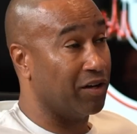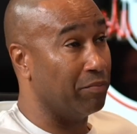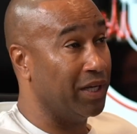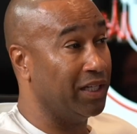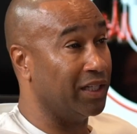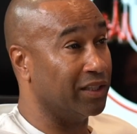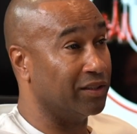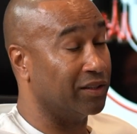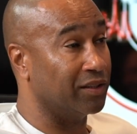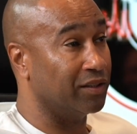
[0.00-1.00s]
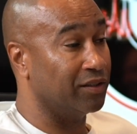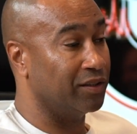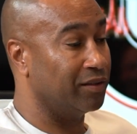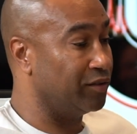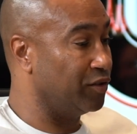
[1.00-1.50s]
comedians,
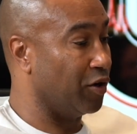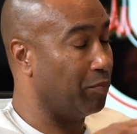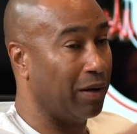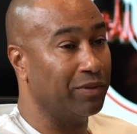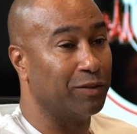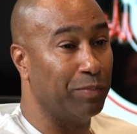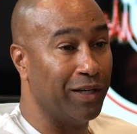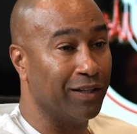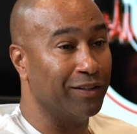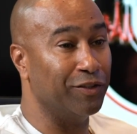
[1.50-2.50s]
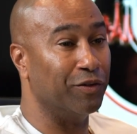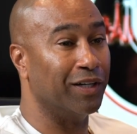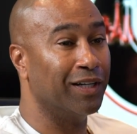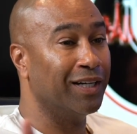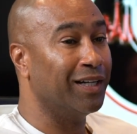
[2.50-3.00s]
you're a public speaker, you're
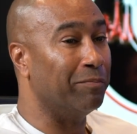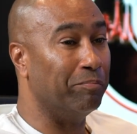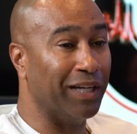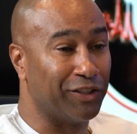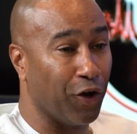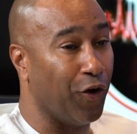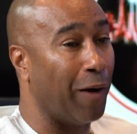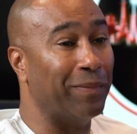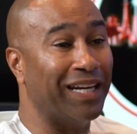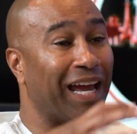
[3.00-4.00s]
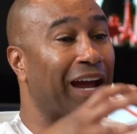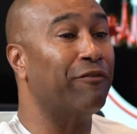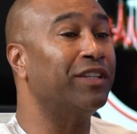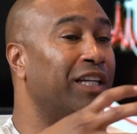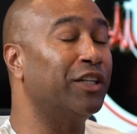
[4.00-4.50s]
a mentor. I mean,
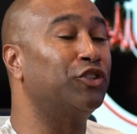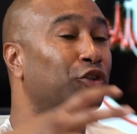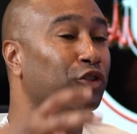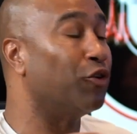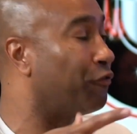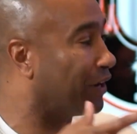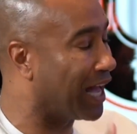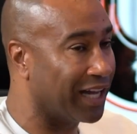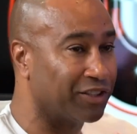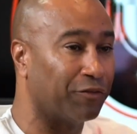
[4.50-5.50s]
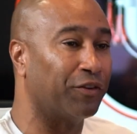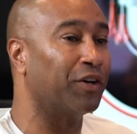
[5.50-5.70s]
everything that you do, philosopher.